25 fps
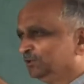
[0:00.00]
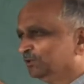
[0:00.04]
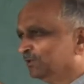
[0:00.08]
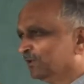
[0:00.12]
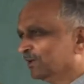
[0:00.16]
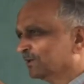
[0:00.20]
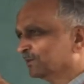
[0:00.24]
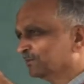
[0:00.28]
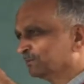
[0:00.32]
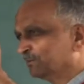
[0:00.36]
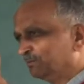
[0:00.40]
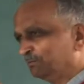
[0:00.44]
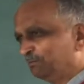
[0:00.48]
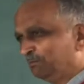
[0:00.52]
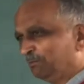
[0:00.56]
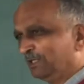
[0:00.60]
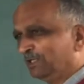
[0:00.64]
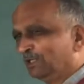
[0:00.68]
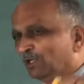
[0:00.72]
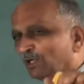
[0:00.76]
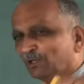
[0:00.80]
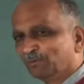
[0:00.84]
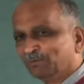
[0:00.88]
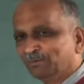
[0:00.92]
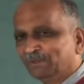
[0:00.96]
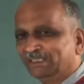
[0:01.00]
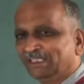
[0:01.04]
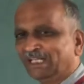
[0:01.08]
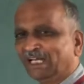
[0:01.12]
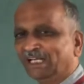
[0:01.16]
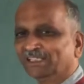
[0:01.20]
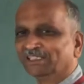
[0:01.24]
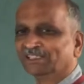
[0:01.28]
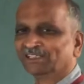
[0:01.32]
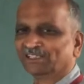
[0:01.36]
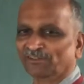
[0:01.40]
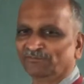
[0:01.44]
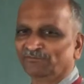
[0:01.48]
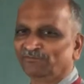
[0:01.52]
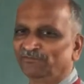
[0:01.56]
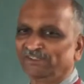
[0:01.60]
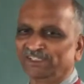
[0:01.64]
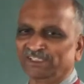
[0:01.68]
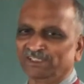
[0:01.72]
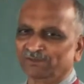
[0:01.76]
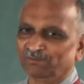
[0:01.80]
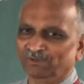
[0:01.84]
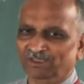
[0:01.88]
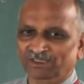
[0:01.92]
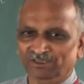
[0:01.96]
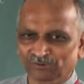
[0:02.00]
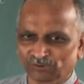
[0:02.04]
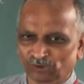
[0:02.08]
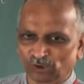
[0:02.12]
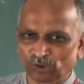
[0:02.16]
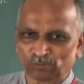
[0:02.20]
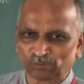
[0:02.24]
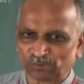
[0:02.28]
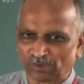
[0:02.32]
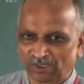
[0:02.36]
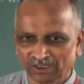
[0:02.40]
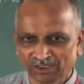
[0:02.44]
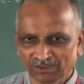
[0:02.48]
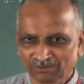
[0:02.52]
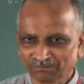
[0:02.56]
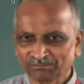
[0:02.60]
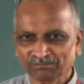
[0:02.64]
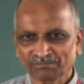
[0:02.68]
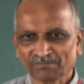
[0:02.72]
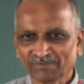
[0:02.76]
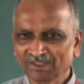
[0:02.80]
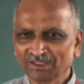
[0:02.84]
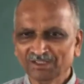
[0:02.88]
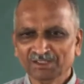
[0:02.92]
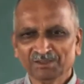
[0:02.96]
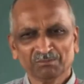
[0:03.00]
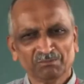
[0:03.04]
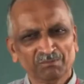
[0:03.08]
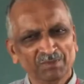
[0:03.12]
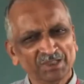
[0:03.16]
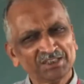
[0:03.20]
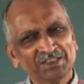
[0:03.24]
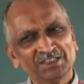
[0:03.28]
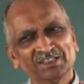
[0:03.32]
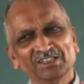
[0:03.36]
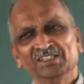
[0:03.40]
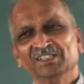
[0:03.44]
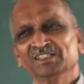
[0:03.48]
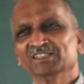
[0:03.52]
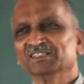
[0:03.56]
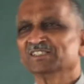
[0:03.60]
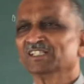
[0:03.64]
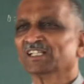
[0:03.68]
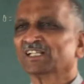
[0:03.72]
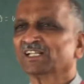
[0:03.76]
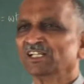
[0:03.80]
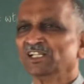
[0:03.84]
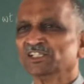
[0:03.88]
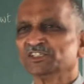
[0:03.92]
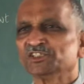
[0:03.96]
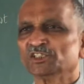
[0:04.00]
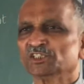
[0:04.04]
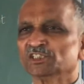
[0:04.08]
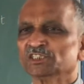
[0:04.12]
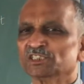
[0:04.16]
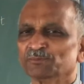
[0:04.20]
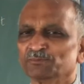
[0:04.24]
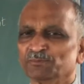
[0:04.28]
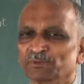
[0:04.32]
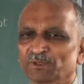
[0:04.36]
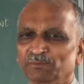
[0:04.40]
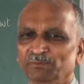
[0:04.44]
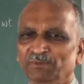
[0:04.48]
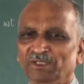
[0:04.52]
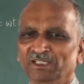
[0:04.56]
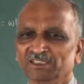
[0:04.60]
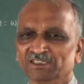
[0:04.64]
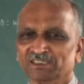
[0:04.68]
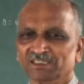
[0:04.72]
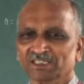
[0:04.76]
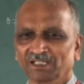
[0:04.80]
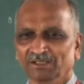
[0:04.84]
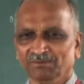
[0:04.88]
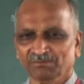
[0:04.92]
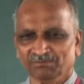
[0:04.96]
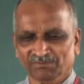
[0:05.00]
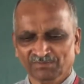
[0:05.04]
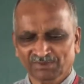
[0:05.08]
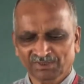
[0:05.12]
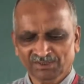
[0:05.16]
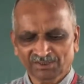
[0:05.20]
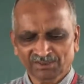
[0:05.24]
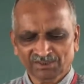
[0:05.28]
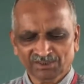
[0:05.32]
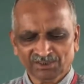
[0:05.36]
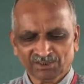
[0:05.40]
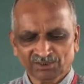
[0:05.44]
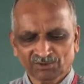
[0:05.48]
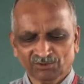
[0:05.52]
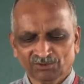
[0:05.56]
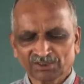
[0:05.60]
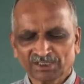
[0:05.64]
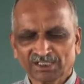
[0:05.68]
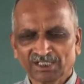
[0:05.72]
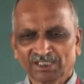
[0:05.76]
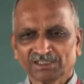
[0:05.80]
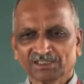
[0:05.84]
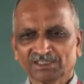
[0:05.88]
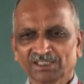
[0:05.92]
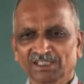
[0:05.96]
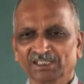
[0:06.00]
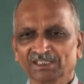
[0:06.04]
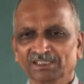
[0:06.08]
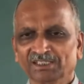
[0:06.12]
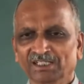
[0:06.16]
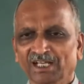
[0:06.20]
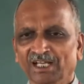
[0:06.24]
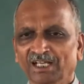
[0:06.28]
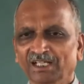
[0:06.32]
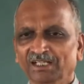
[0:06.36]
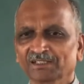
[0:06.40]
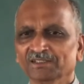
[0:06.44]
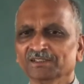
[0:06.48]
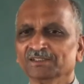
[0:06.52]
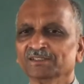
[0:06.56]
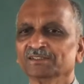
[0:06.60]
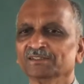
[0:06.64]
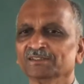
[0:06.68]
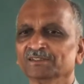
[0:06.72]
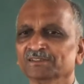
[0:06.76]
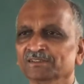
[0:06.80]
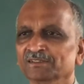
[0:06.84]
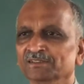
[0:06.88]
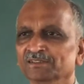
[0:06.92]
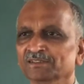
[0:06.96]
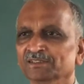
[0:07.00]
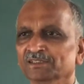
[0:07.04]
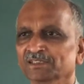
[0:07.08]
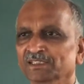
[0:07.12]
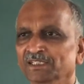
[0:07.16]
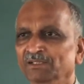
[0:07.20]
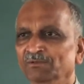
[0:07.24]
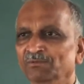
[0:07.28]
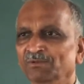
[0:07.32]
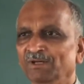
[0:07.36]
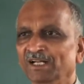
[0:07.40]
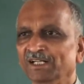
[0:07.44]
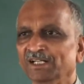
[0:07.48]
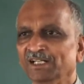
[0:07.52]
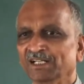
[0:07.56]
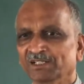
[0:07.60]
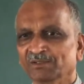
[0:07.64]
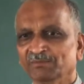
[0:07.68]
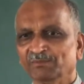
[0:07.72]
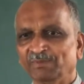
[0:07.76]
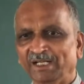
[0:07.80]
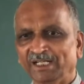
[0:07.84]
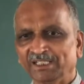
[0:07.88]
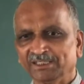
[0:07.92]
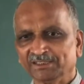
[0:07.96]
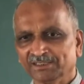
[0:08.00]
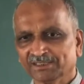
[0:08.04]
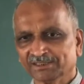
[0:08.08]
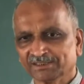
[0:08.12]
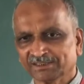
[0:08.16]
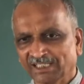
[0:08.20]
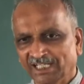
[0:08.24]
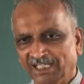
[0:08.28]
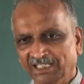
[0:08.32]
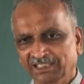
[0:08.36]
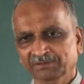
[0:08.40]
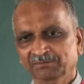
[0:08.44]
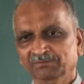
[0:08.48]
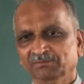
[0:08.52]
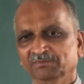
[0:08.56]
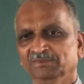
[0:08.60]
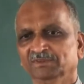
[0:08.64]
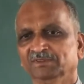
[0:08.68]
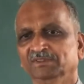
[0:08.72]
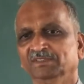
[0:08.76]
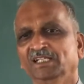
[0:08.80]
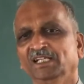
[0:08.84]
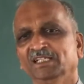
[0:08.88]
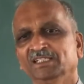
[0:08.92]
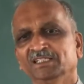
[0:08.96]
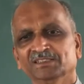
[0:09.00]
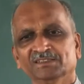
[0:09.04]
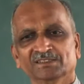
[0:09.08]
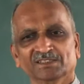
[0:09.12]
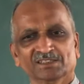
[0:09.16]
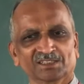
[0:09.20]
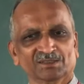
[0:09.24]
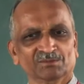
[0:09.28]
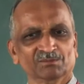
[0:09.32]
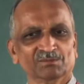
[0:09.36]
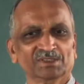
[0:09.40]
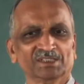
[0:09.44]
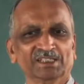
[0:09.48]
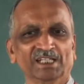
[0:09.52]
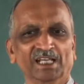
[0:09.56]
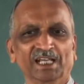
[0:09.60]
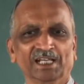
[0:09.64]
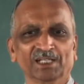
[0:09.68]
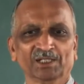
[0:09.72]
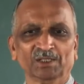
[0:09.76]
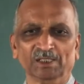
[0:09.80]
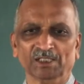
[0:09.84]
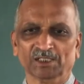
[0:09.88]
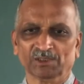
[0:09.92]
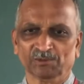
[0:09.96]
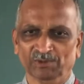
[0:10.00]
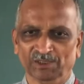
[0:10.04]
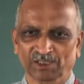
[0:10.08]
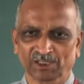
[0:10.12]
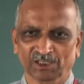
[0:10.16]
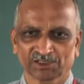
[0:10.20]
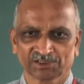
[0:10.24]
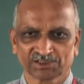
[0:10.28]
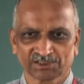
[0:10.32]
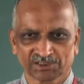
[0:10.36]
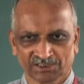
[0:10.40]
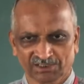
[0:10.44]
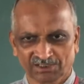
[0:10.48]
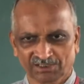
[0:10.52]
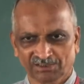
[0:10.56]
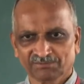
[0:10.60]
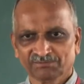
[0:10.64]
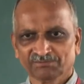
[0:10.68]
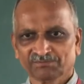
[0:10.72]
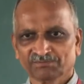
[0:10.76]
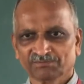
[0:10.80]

you may not be that comfortable, no problem, but the relationship remains same. Okay, theta divided by the time, that is nothing but the angular velocity.